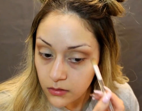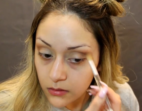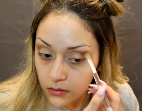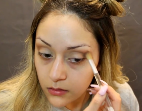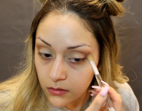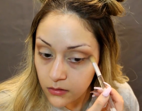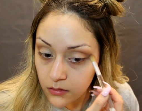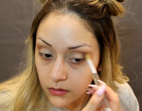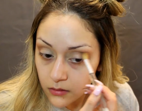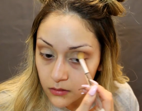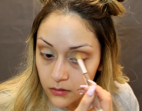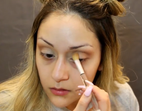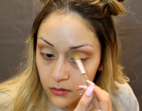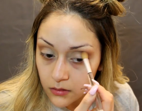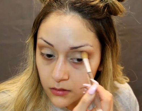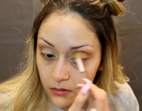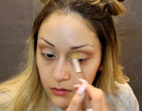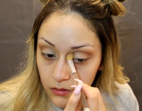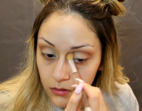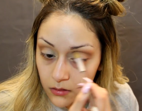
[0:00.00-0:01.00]

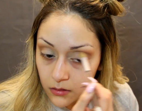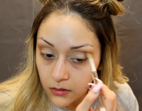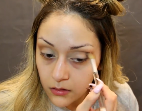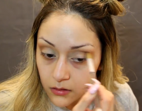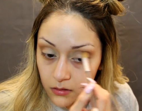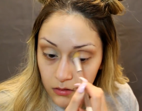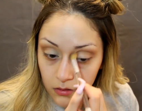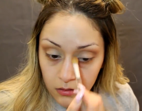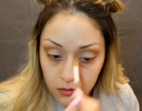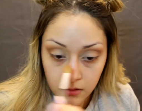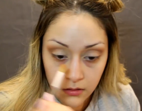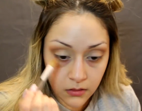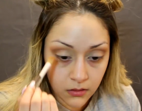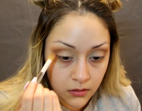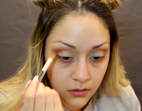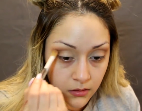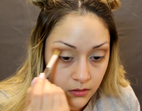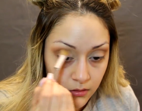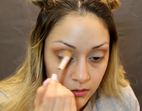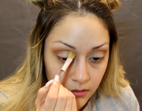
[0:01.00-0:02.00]

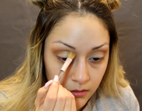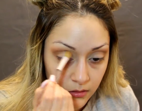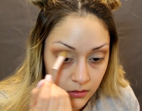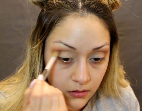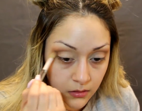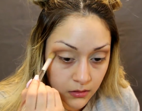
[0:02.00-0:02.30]
(no one is talking)